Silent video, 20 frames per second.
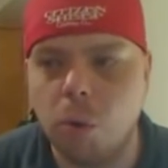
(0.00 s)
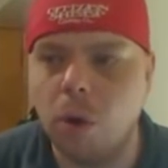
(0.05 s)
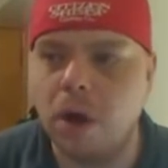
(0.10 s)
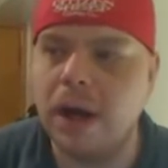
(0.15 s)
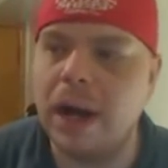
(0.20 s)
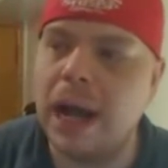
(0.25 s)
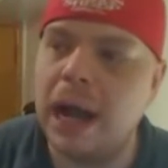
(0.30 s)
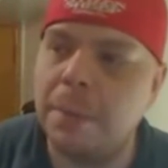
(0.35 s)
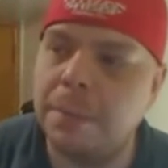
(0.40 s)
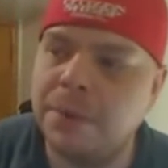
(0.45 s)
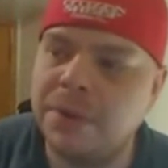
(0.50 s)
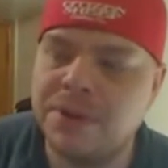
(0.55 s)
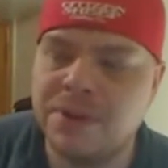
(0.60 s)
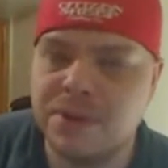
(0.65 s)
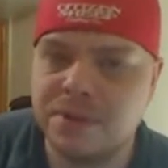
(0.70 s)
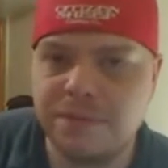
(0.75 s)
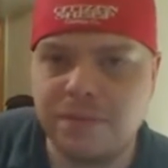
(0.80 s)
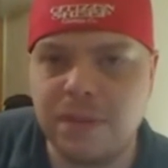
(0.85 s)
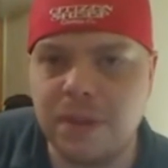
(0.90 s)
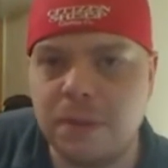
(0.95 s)
What
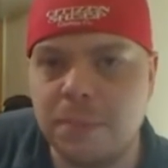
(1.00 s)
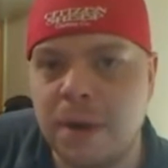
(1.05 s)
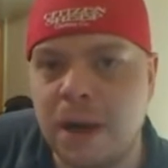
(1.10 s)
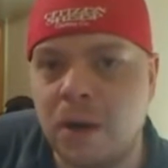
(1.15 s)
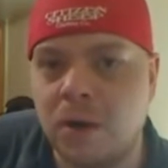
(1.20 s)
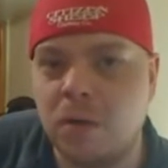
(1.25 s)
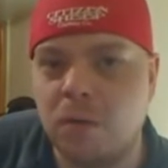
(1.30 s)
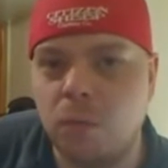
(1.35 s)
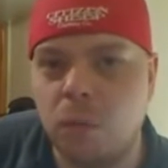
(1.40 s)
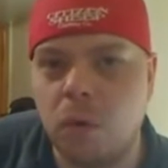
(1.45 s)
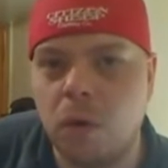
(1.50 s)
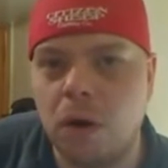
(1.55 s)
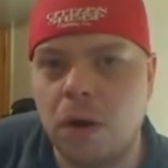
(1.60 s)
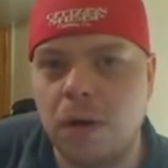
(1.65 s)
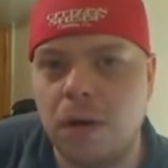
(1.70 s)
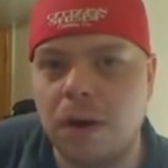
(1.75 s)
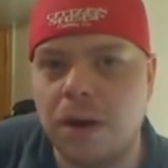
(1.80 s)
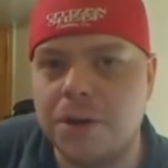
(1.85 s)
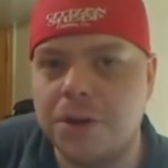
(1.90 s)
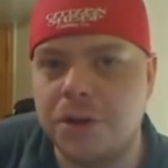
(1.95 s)
happens if the amount of
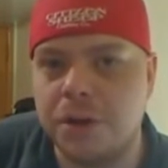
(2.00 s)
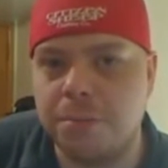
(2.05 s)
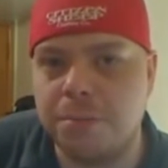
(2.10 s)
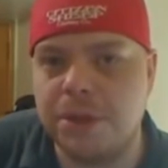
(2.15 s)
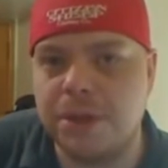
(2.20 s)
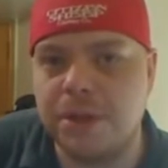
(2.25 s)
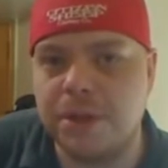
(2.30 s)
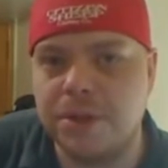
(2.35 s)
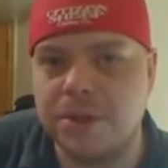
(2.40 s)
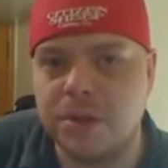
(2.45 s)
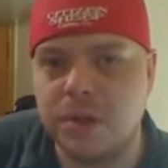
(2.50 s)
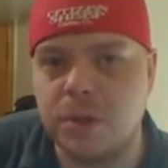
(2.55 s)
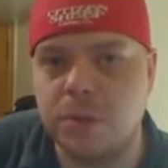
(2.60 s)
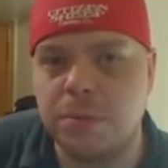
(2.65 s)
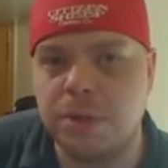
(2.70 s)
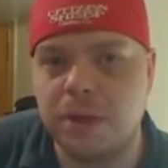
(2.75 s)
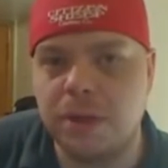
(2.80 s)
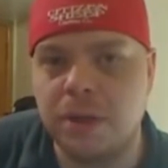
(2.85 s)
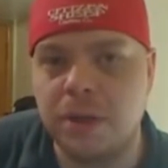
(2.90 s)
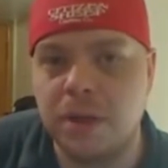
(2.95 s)
water I should be
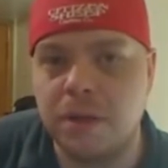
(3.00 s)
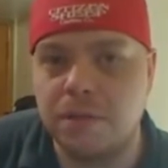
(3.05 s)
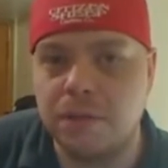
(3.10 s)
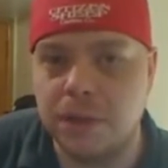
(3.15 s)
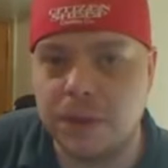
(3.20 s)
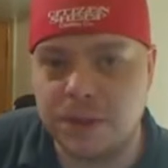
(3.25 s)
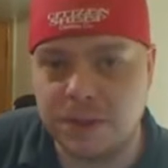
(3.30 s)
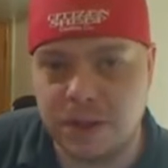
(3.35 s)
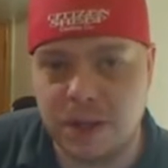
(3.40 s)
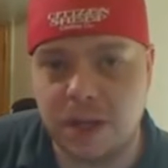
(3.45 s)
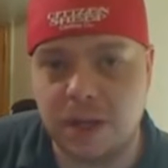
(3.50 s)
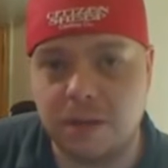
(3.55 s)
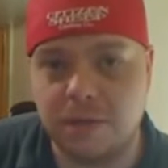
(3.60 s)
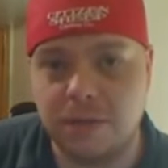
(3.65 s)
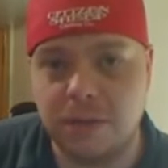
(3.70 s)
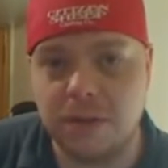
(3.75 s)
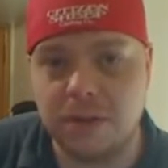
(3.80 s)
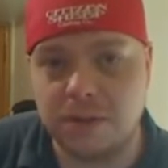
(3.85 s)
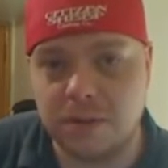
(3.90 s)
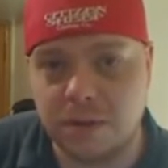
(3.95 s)
consuming for the sake
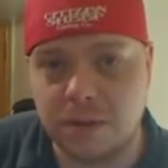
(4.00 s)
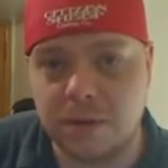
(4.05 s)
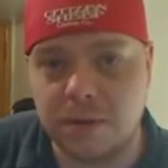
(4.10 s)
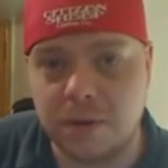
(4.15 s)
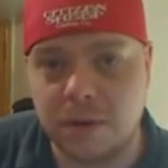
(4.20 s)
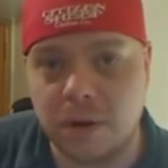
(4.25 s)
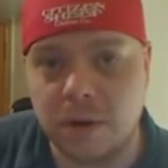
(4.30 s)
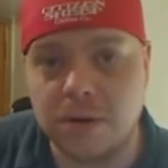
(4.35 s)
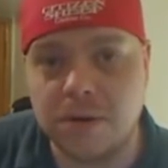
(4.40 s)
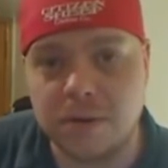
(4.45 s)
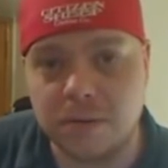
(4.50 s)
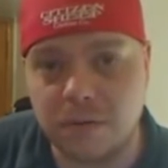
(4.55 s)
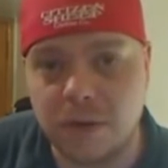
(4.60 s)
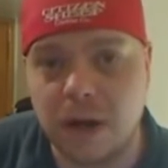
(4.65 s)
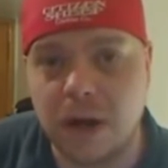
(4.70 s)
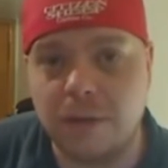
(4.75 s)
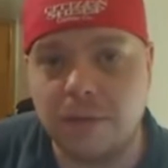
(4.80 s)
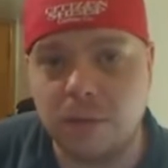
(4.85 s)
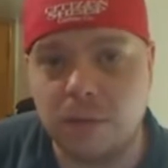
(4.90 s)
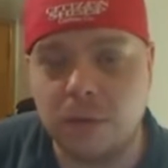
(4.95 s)
of this earth and our
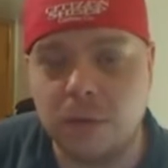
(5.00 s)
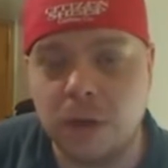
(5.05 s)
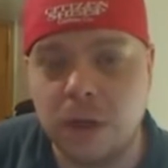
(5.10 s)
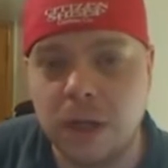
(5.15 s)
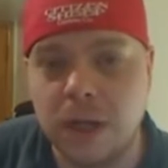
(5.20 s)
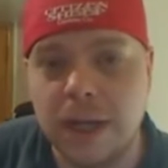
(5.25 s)
survival